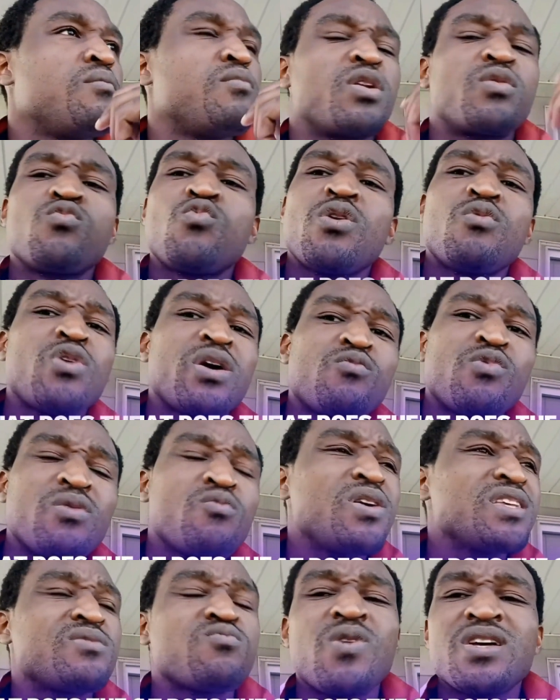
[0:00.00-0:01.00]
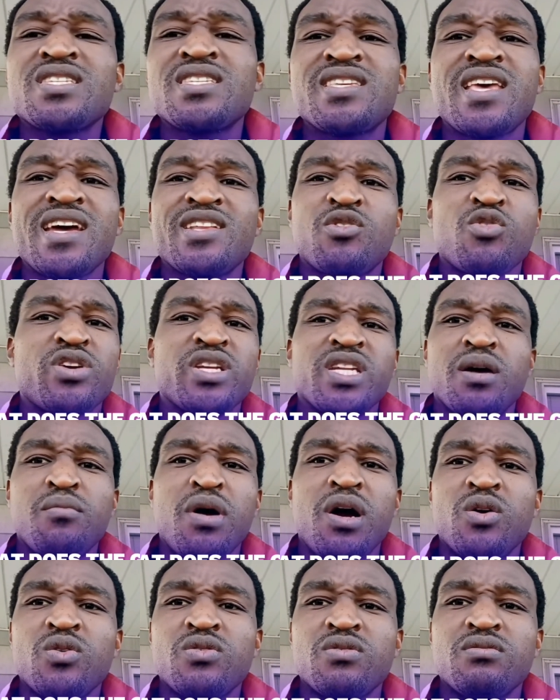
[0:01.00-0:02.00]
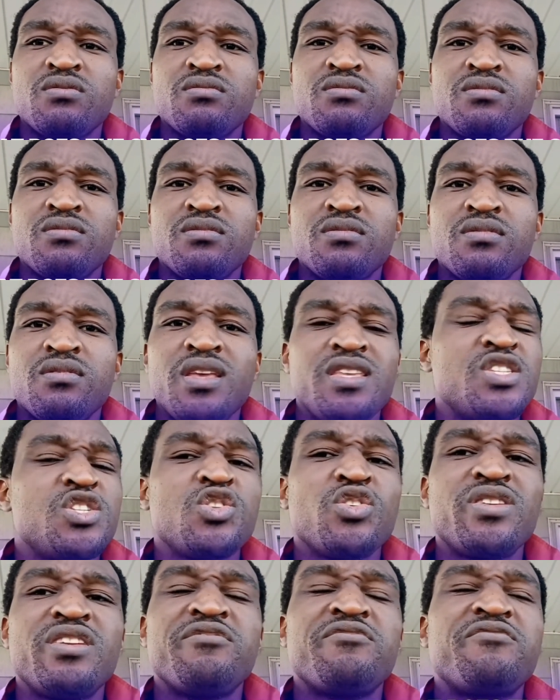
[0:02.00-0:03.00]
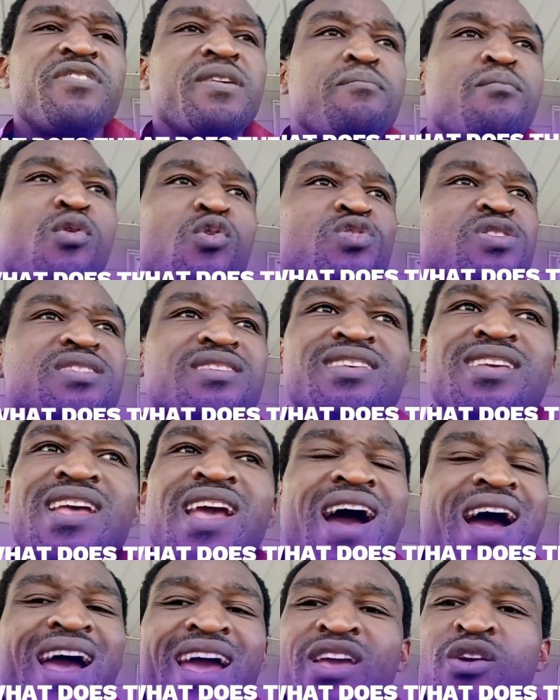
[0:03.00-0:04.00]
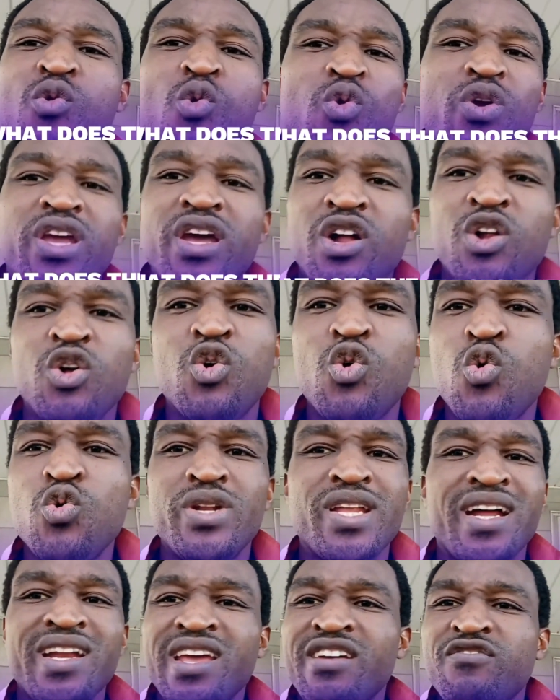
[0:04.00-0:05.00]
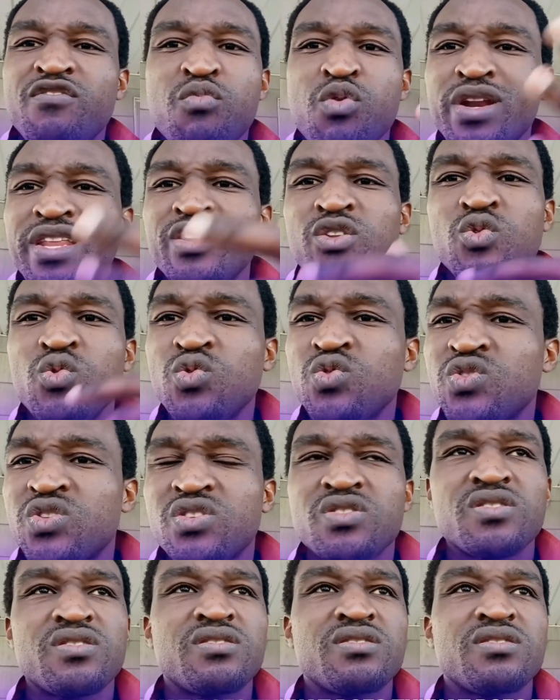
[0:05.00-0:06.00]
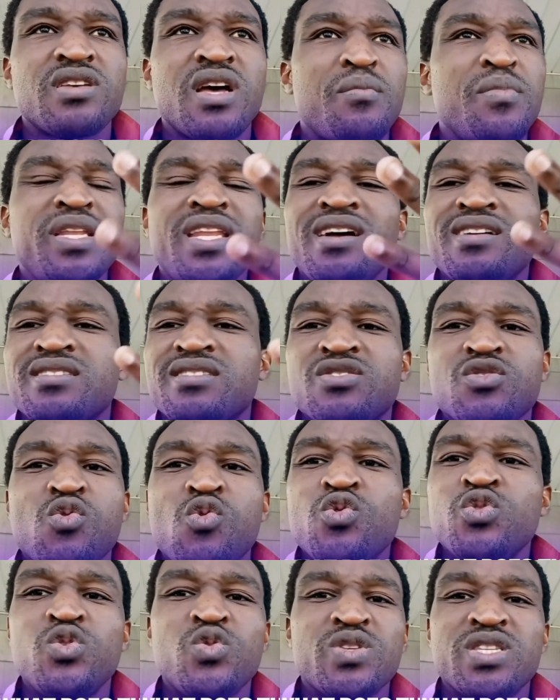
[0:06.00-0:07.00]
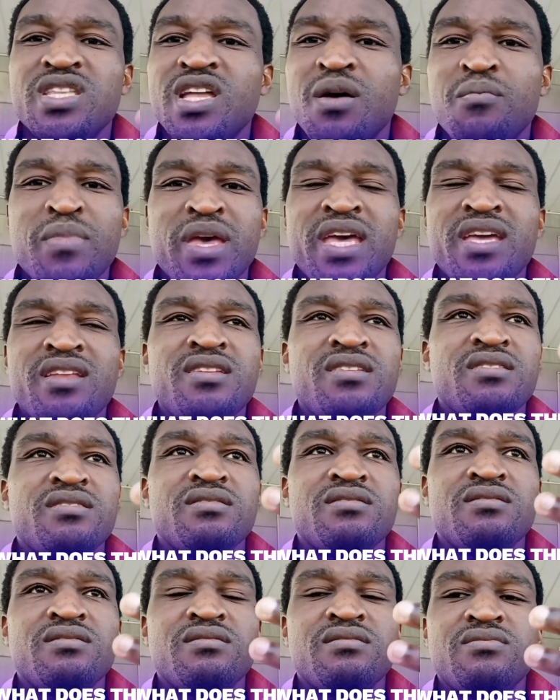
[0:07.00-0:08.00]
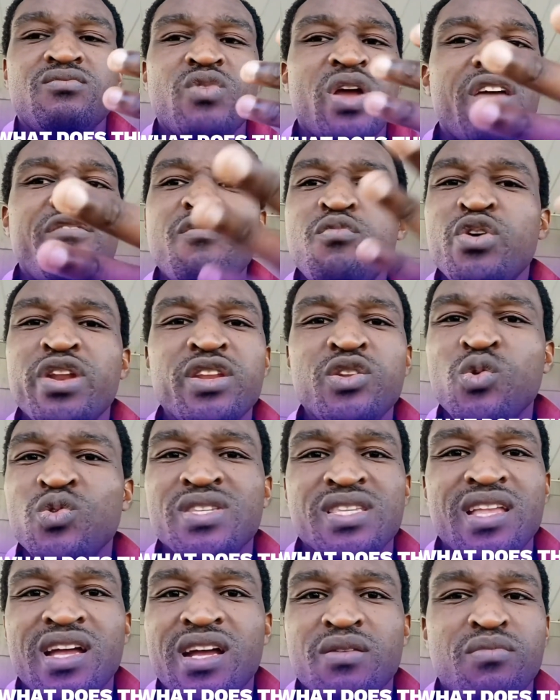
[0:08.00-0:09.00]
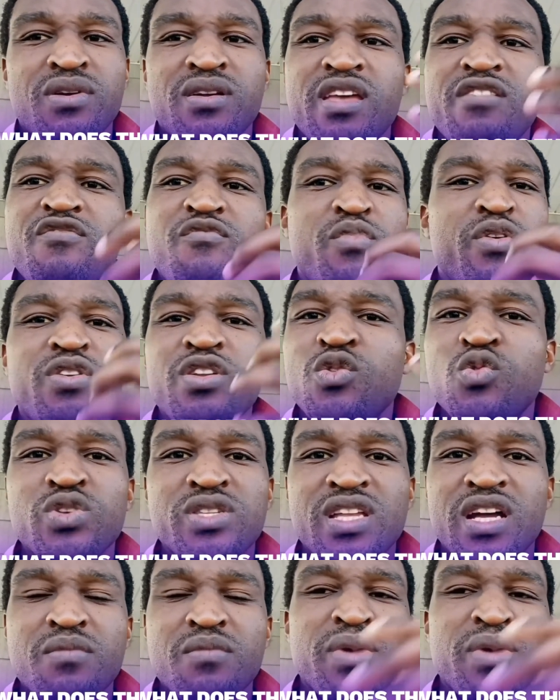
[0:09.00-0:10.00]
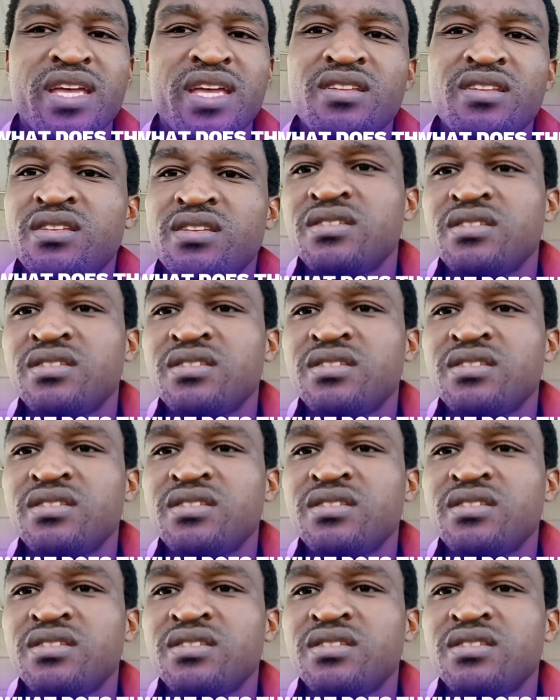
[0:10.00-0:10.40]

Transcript: But what's this guy talking about? Isn't it the famous guy or girl code that everybody knows? I mean, that's old news now, man. Everybody knows that, man. Everybody knows that, man.